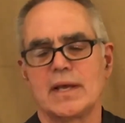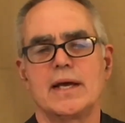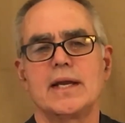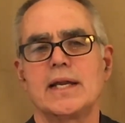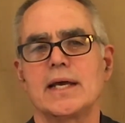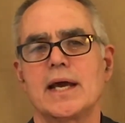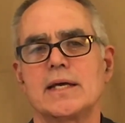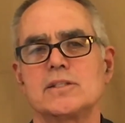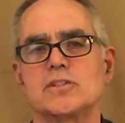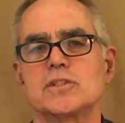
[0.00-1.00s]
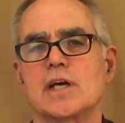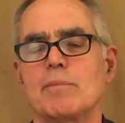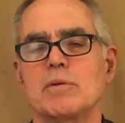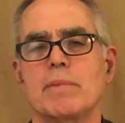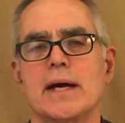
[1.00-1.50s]
In any case, just
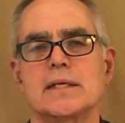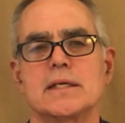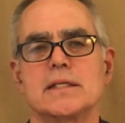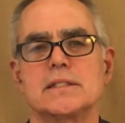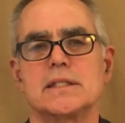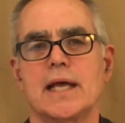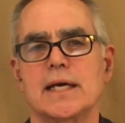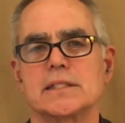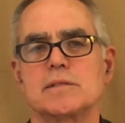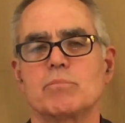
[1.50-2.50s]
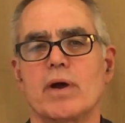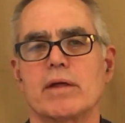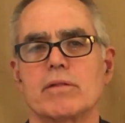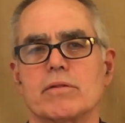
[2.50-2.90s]
coming back to this next breath.